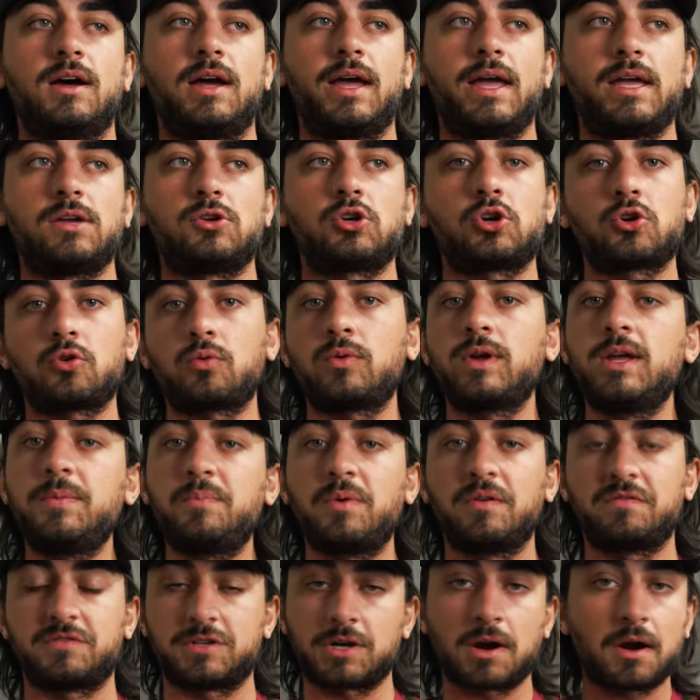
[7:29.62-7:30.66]
a
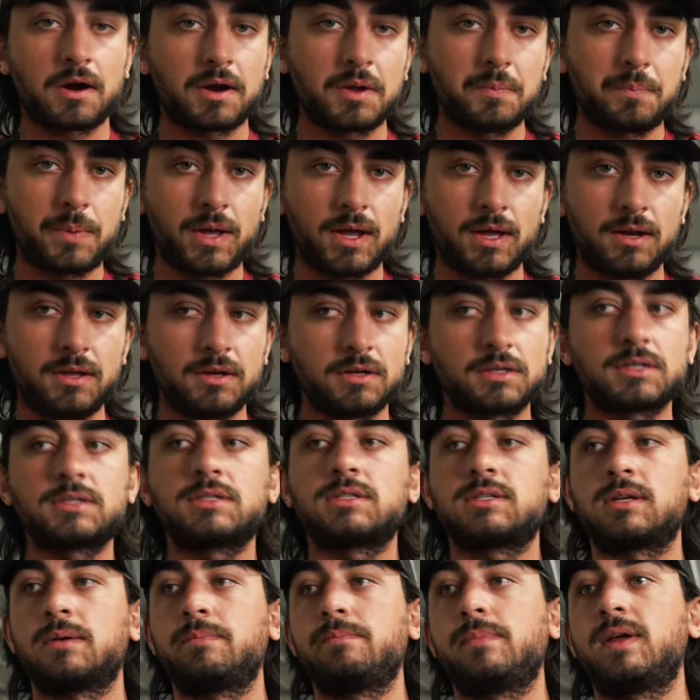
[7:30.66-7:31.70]
creep of target panic,
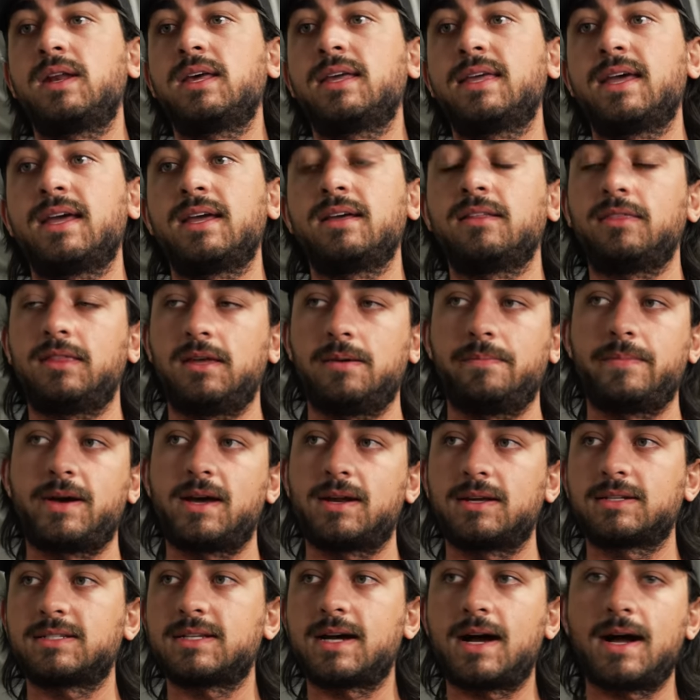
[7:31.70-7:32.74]
to mitigate the
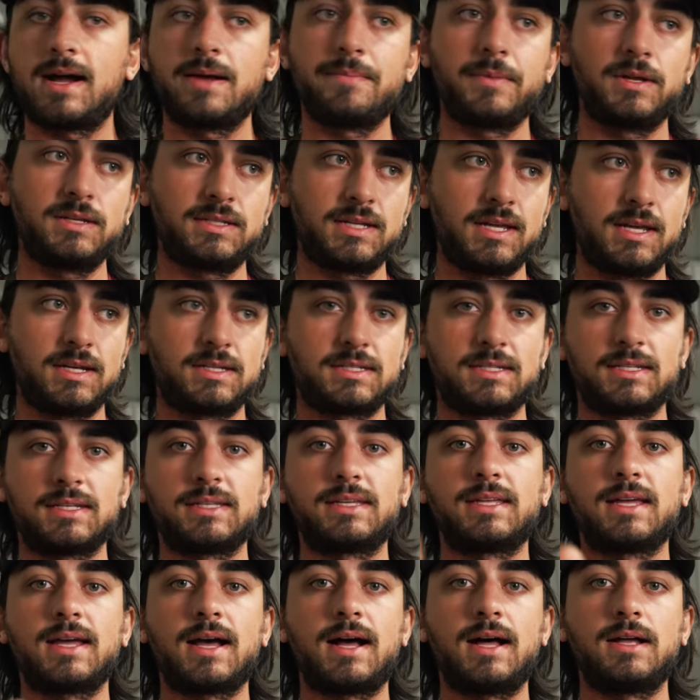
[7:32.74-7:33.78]
amount of time it takes to
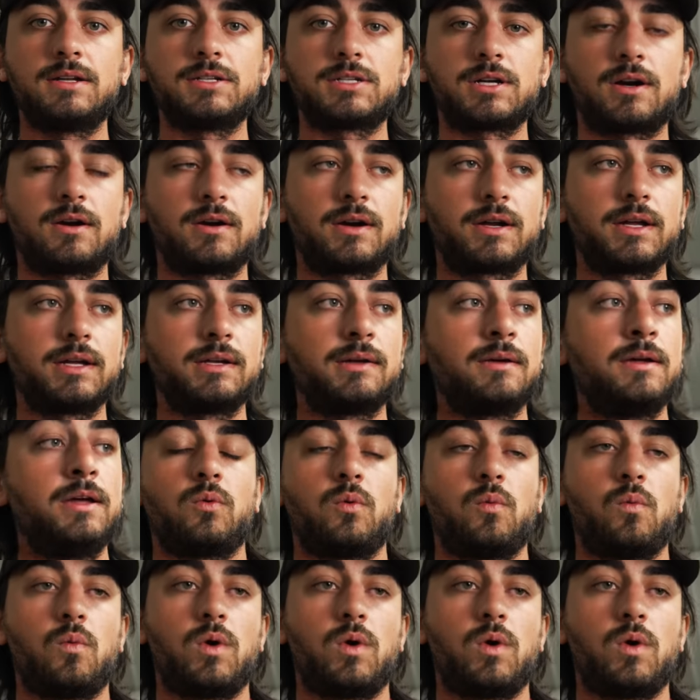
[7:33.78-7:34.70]
get on target,